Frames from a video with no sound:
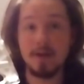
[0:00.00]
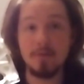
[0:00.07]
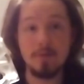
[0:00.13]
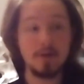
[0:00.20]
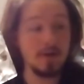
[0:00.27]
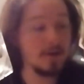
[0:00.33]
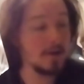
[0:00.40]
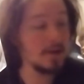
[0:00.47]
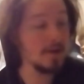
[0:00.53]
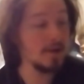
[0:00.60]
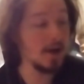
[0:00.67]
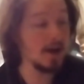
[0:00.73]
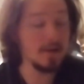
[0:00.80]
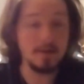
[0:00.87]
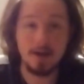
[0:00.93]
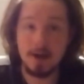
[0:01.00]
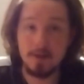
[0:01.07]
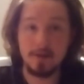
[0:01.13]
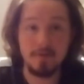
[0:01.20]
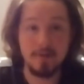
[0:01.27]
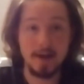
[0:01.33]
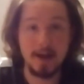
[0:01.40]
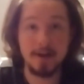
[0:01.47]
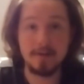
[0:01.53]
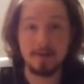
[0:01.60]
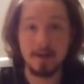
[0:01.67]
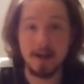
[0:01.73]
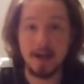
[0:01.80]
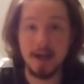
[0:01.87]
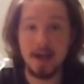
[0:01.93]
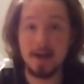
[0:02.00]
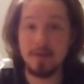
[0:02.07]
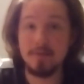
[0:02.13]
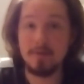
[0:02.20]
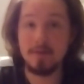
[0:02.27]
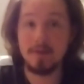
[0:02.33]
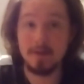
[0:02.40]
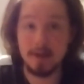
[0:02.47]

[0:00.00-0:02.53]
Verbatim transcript: they work. A lot of the fans that I have,